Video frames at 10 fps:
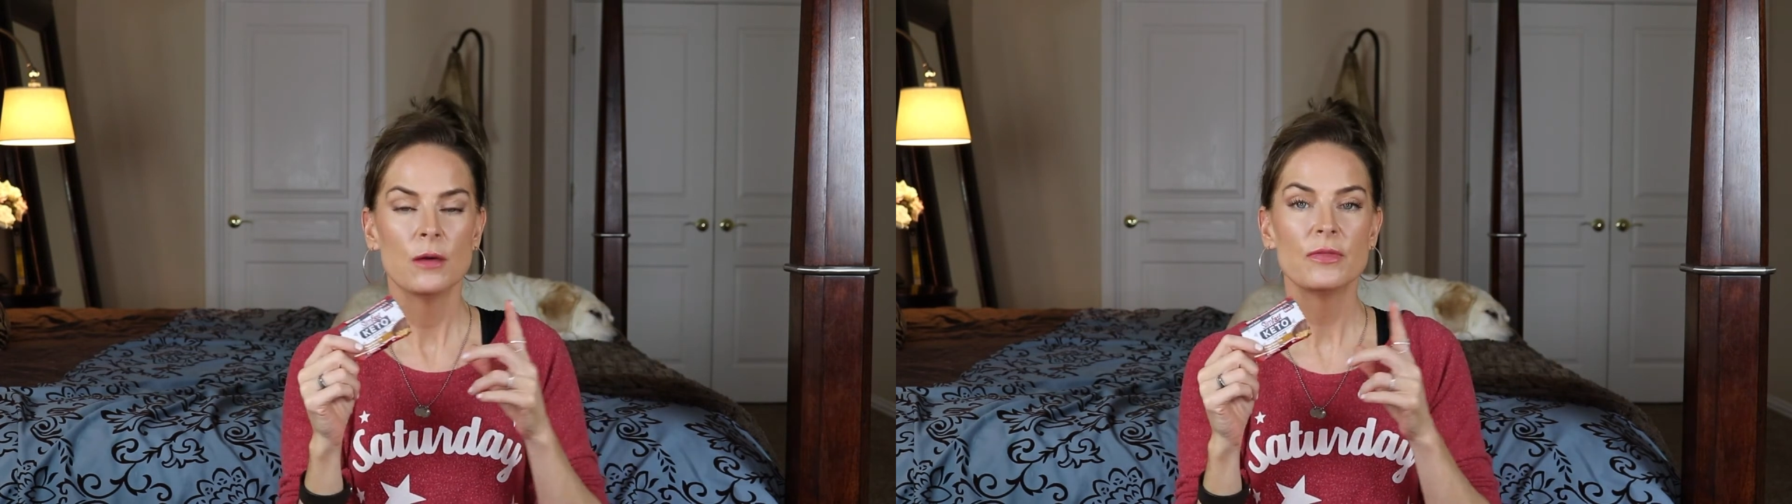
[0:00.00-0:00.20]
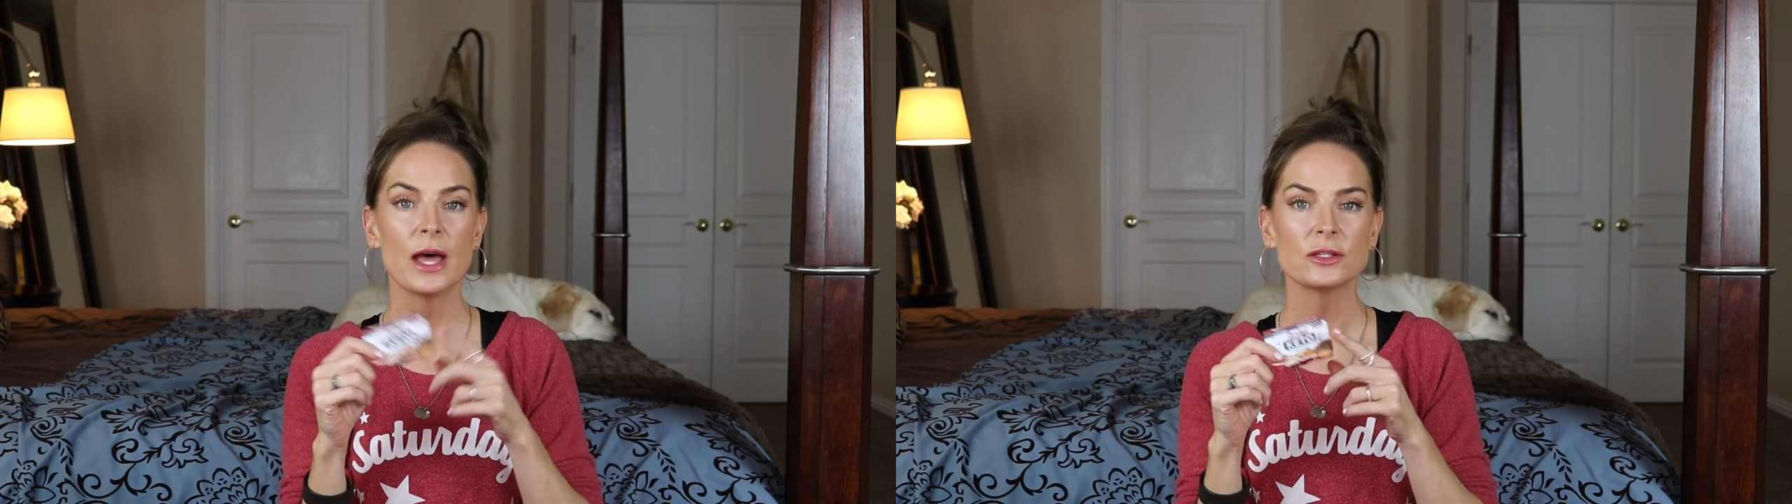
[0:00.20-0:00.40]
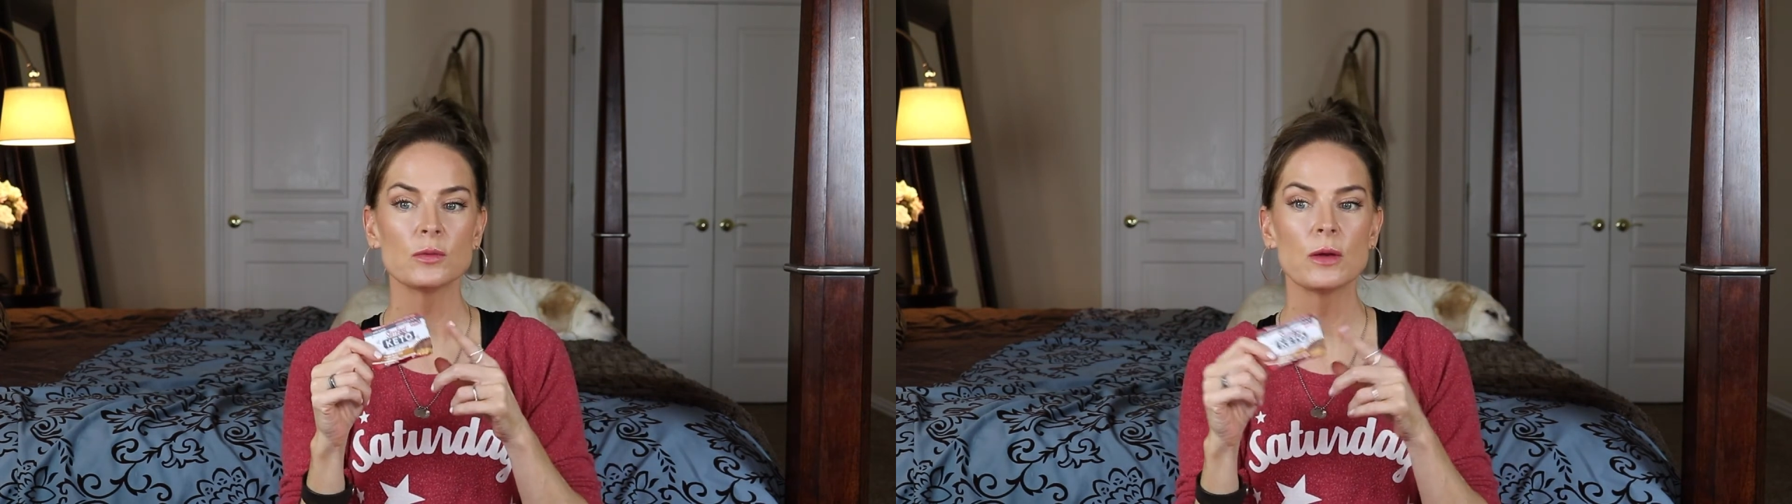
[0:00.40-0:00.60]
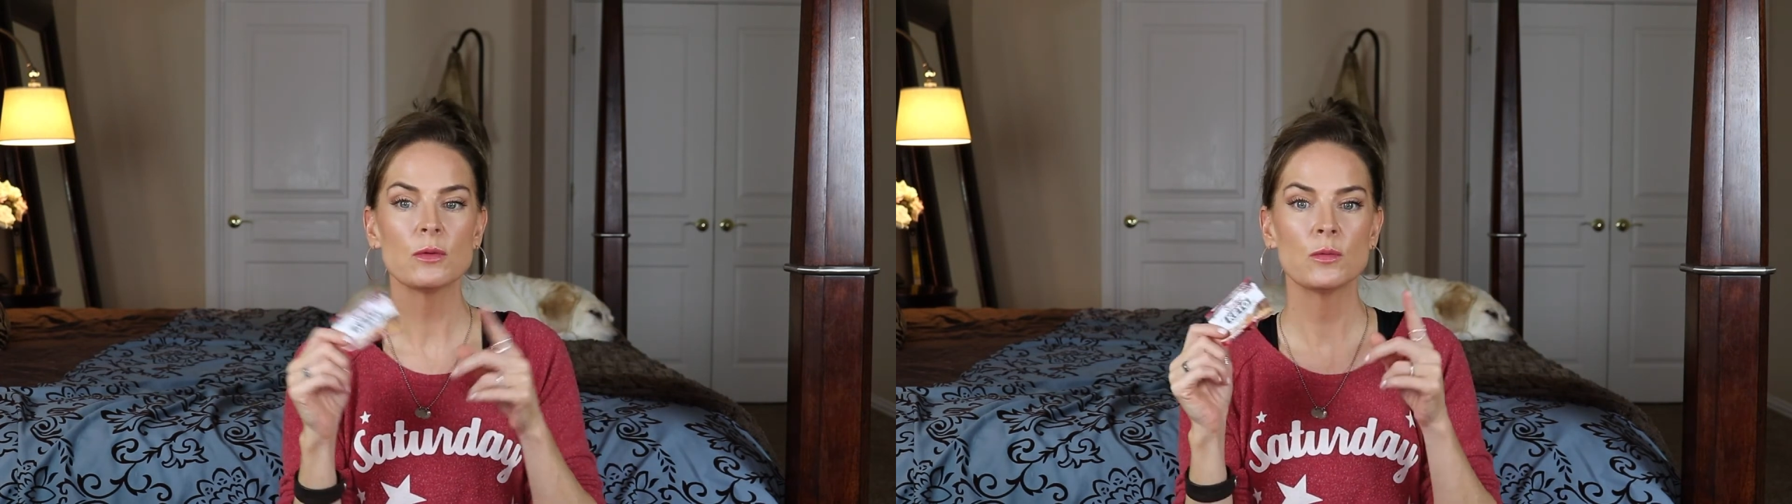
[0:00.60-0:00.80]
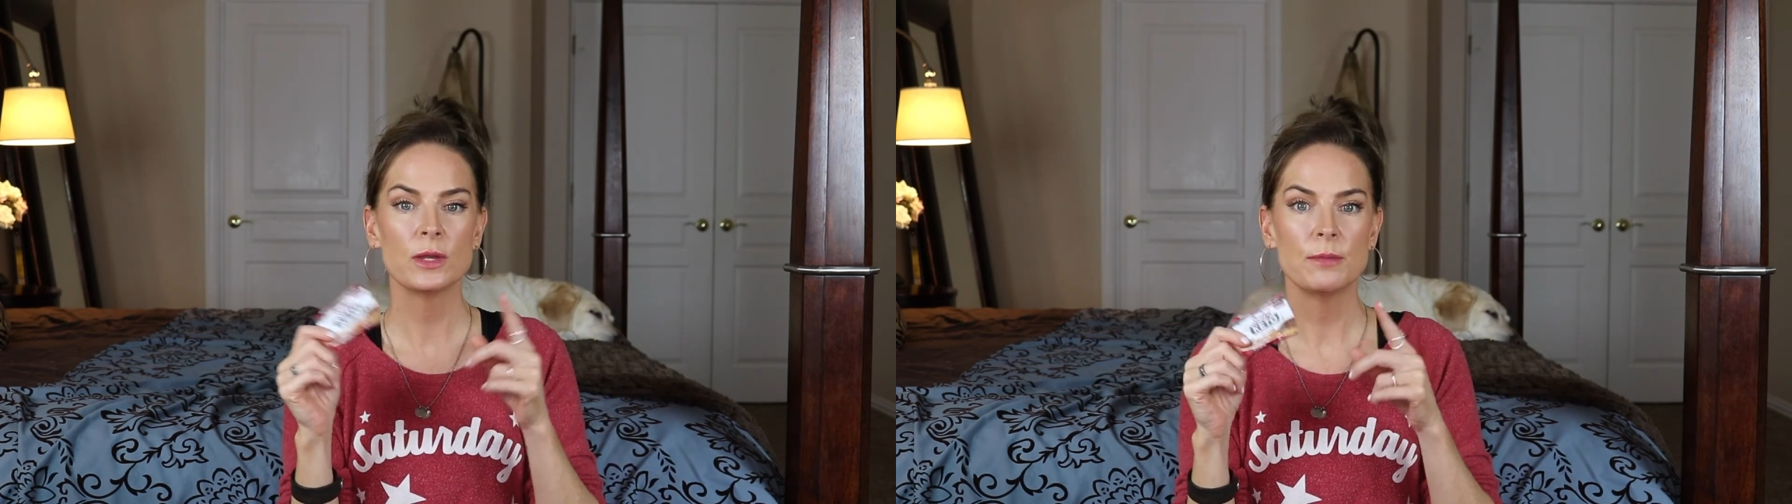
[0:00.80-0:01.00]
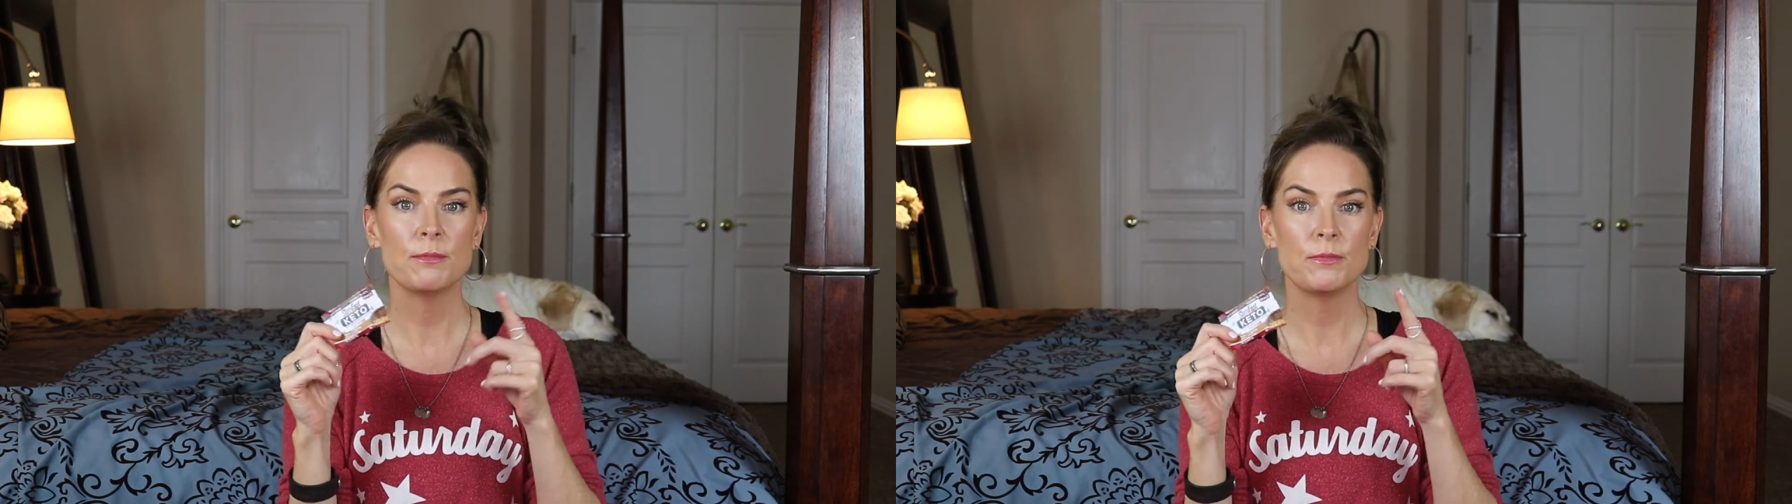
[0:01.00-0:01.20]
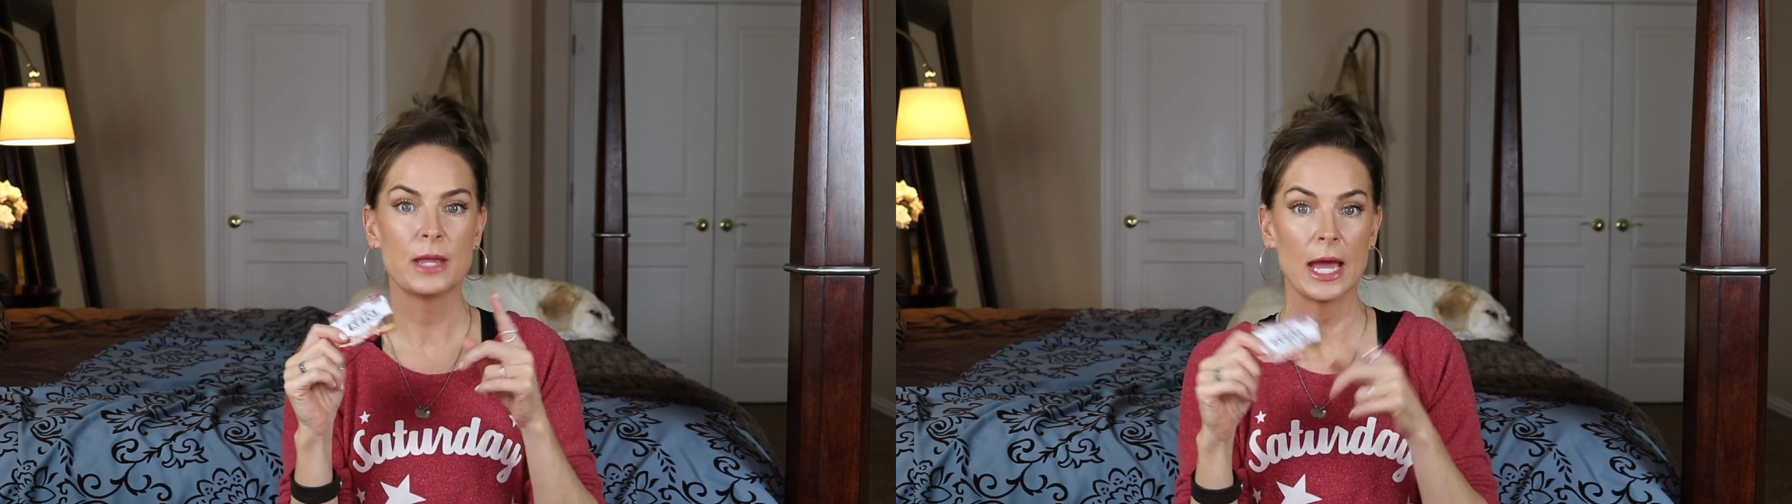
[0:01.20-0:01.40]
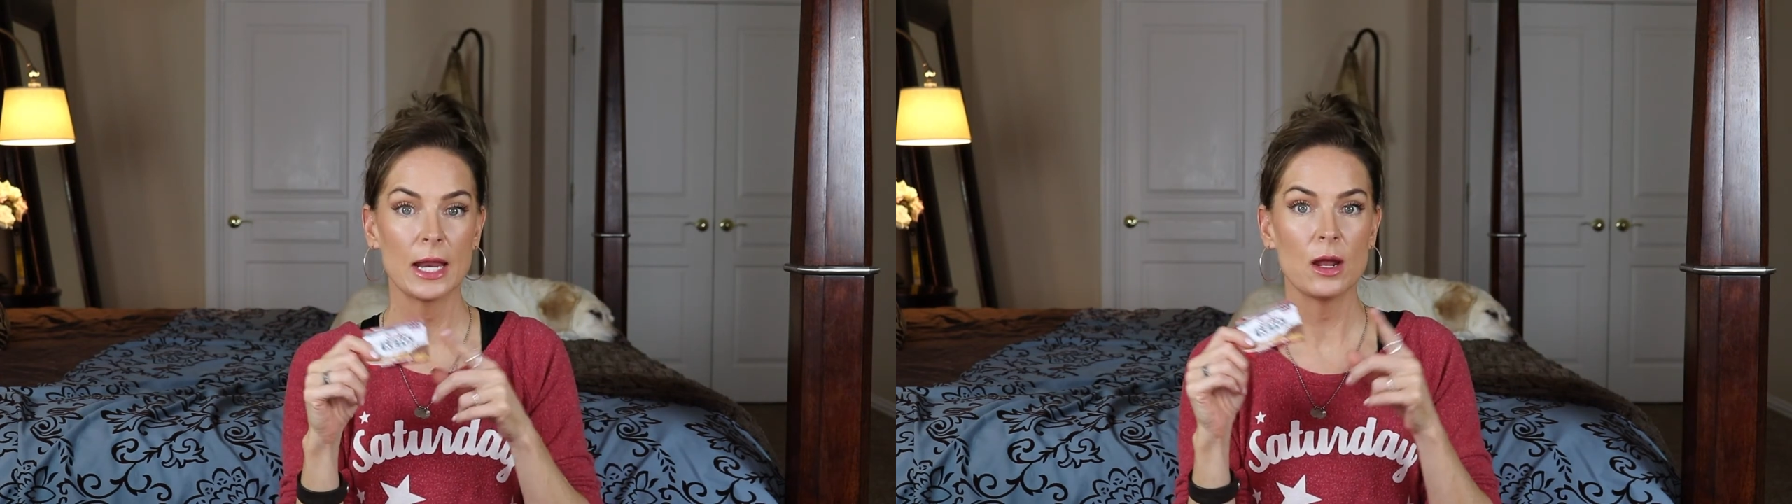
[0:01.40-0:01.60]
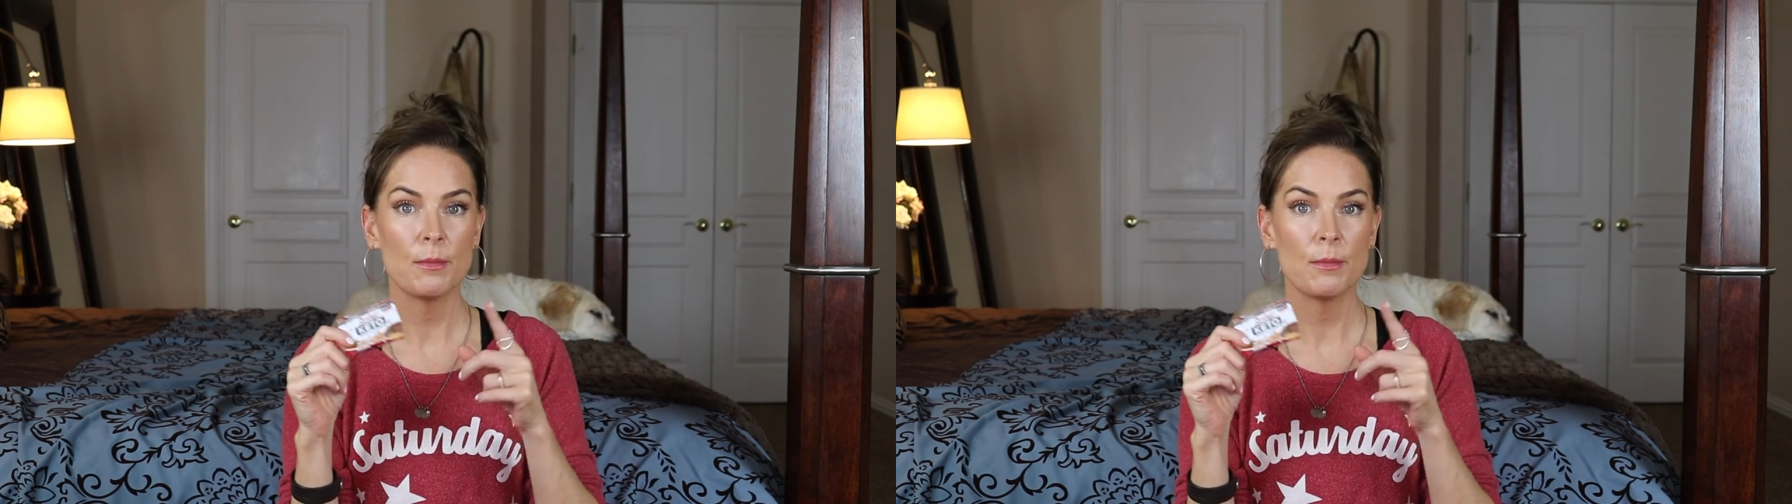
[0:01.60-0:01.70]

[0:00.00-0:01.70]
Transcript: That's why when we get